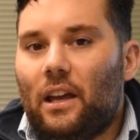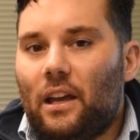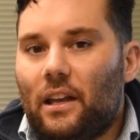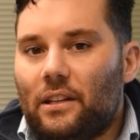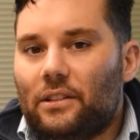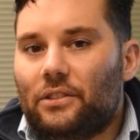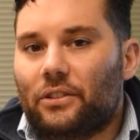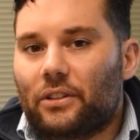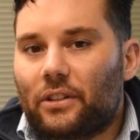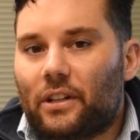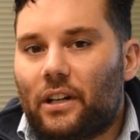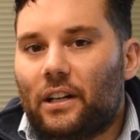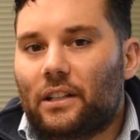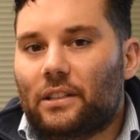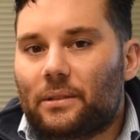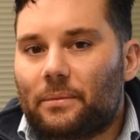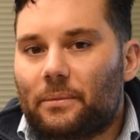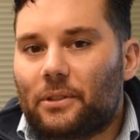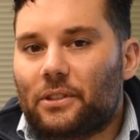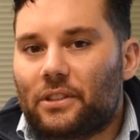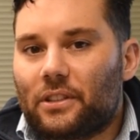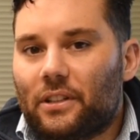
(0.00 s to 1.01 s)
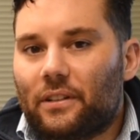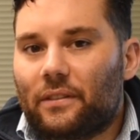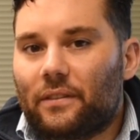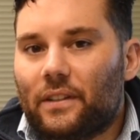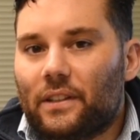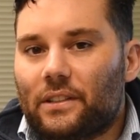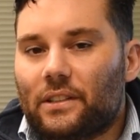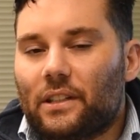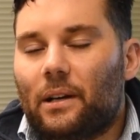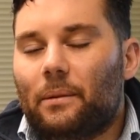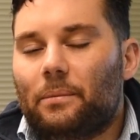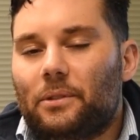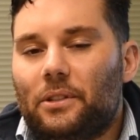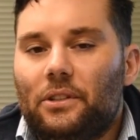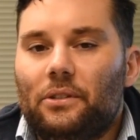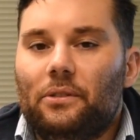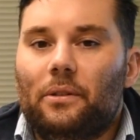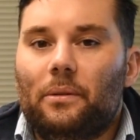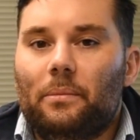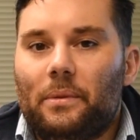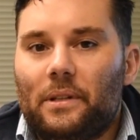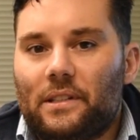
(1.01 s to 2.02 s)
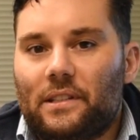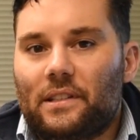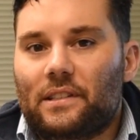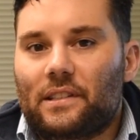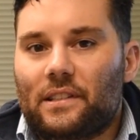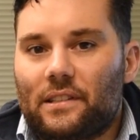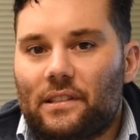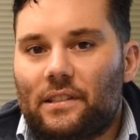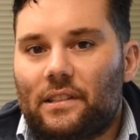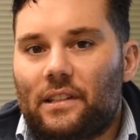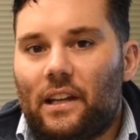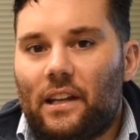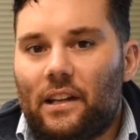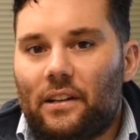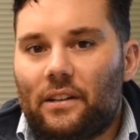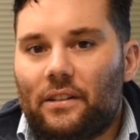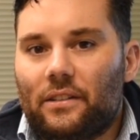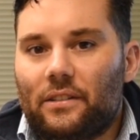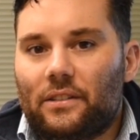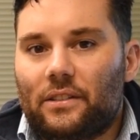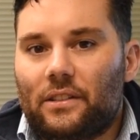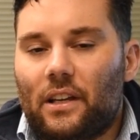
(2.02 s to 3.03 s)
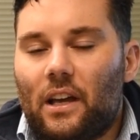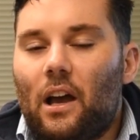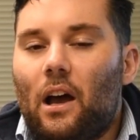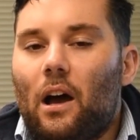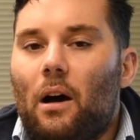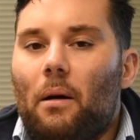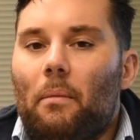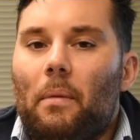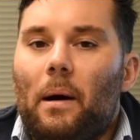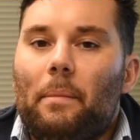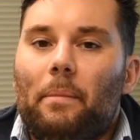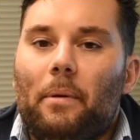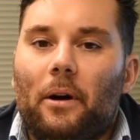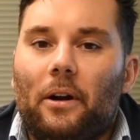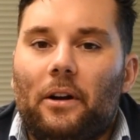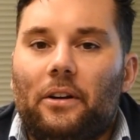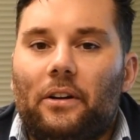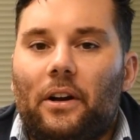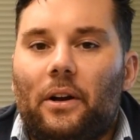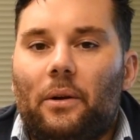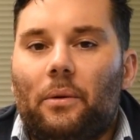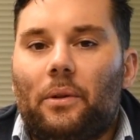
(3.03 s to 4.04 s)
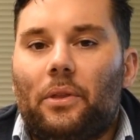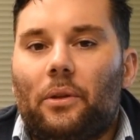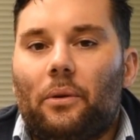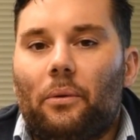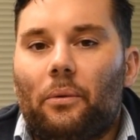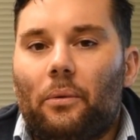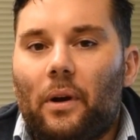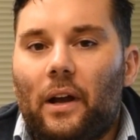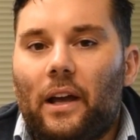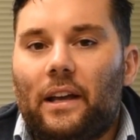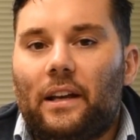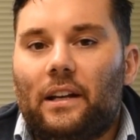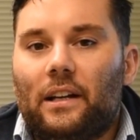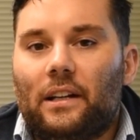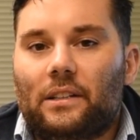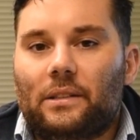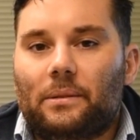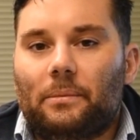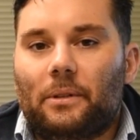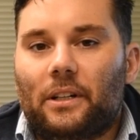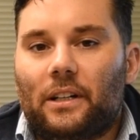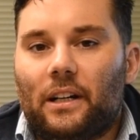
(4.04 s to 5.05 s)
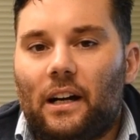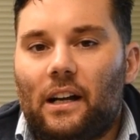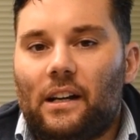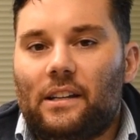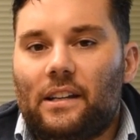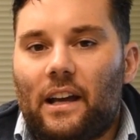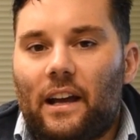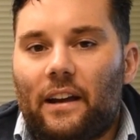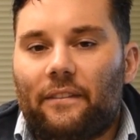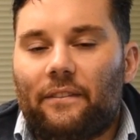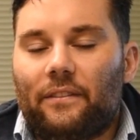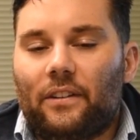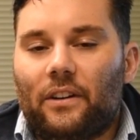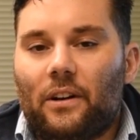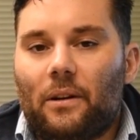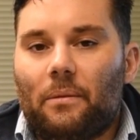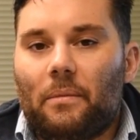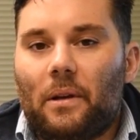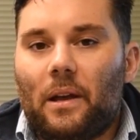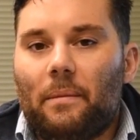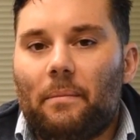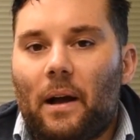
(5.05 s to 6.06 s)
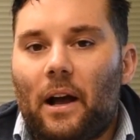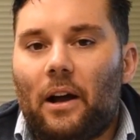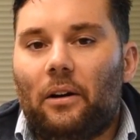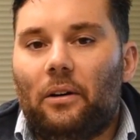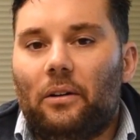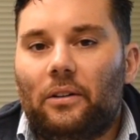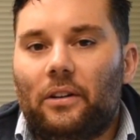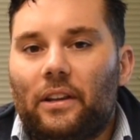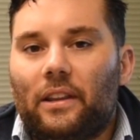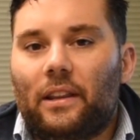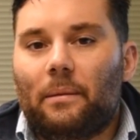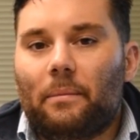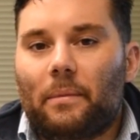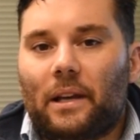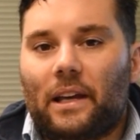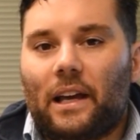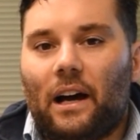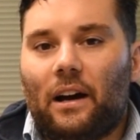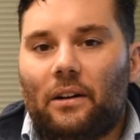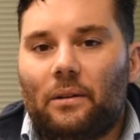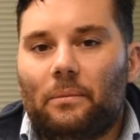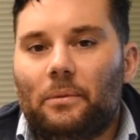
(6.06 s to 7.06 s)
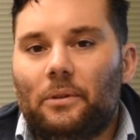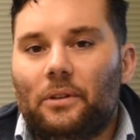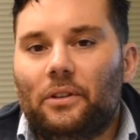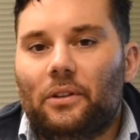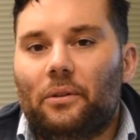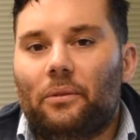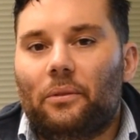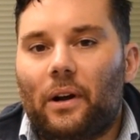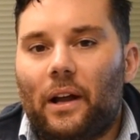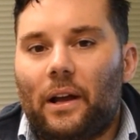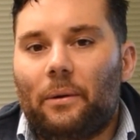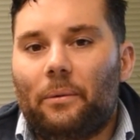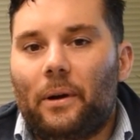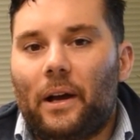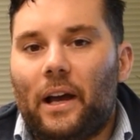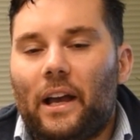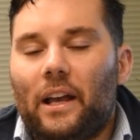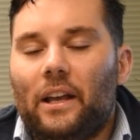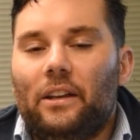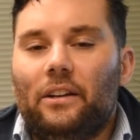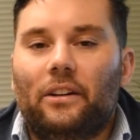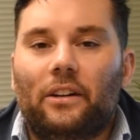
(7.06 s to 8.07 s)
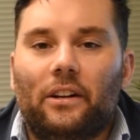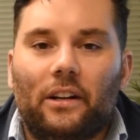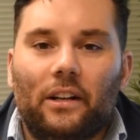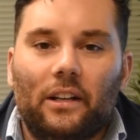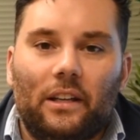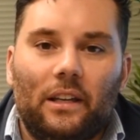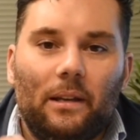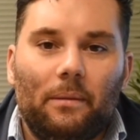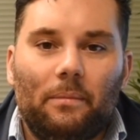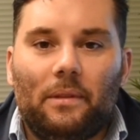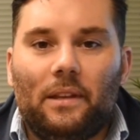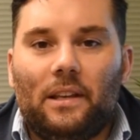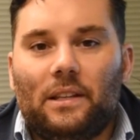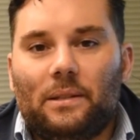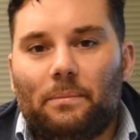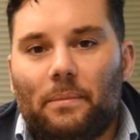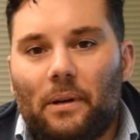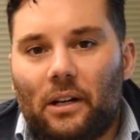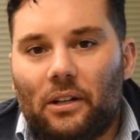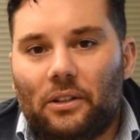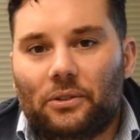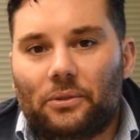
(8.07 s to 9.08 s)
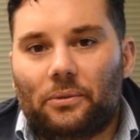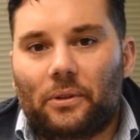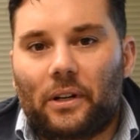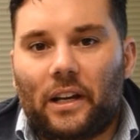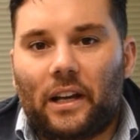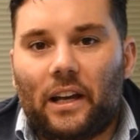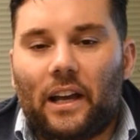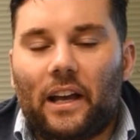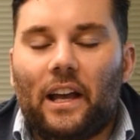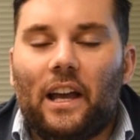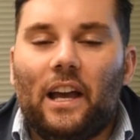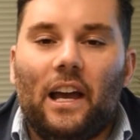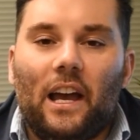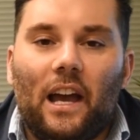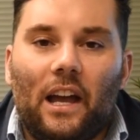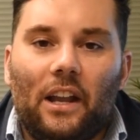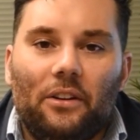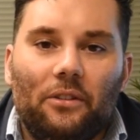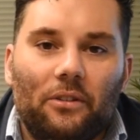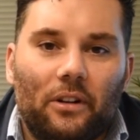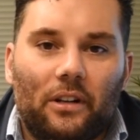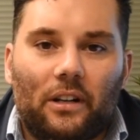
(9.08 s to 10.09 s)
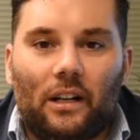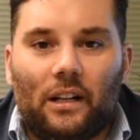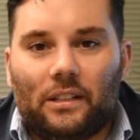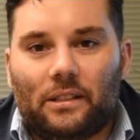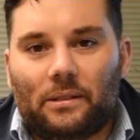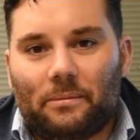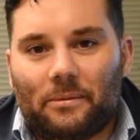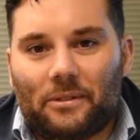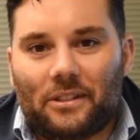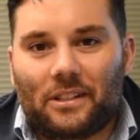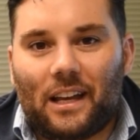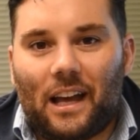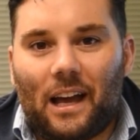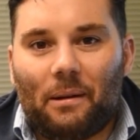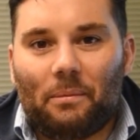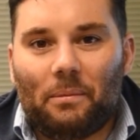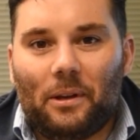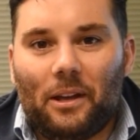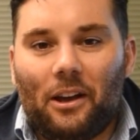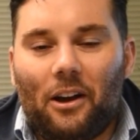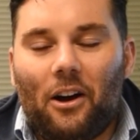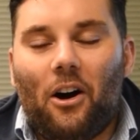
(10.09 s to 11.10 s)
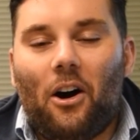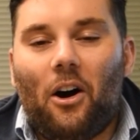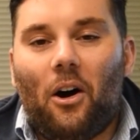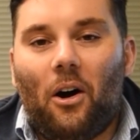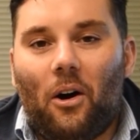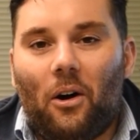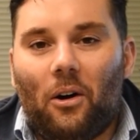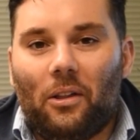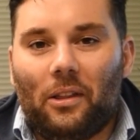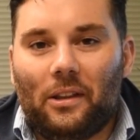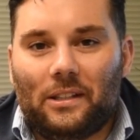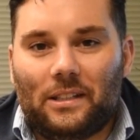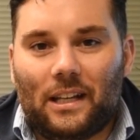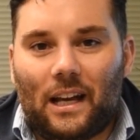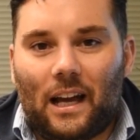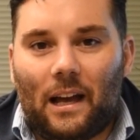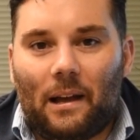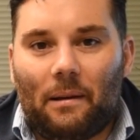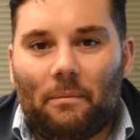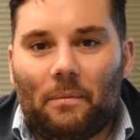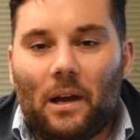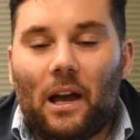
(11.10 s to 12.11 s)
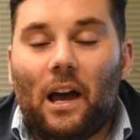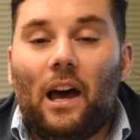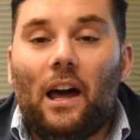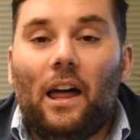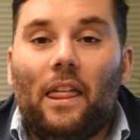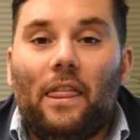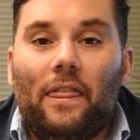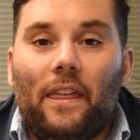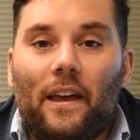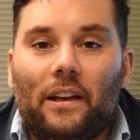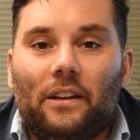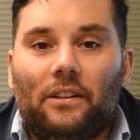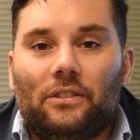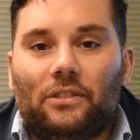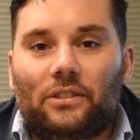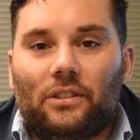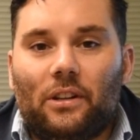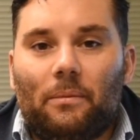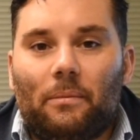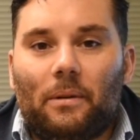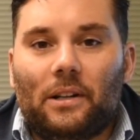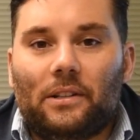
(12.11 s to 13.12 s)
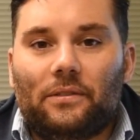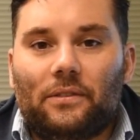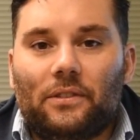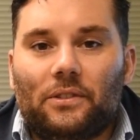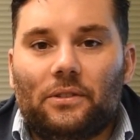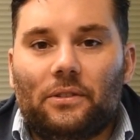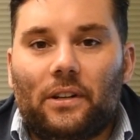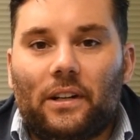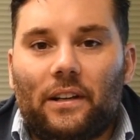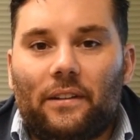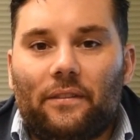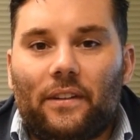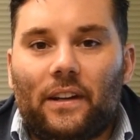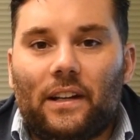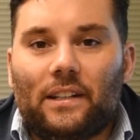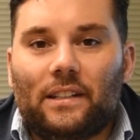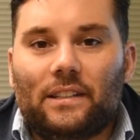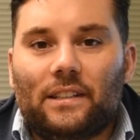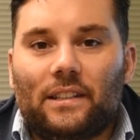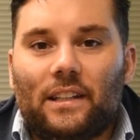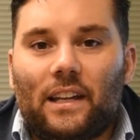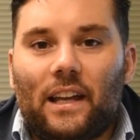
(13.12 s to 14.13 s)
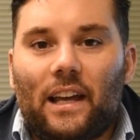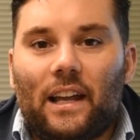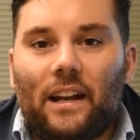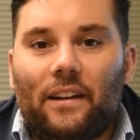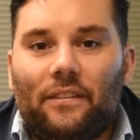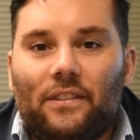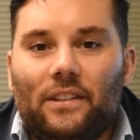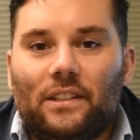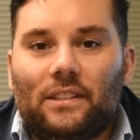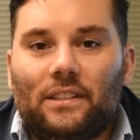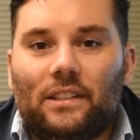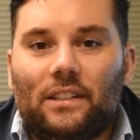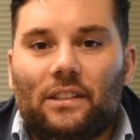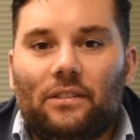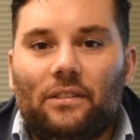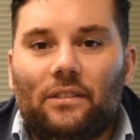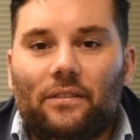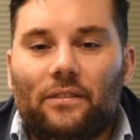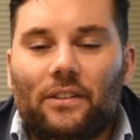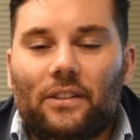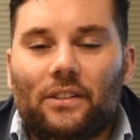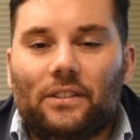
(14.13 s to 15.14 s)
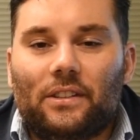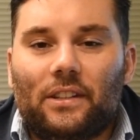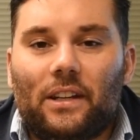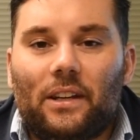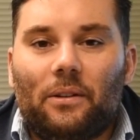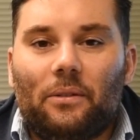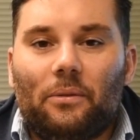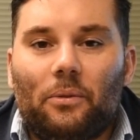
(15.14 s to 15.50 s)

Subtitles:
Is your customer service up to your business's standards? By partnering with the right customer contact firm and by holding them accountable in the right way, you're going to keep these bells ringing and your customers happy all the time. Thank you so much for joining Aventus today at FTC University.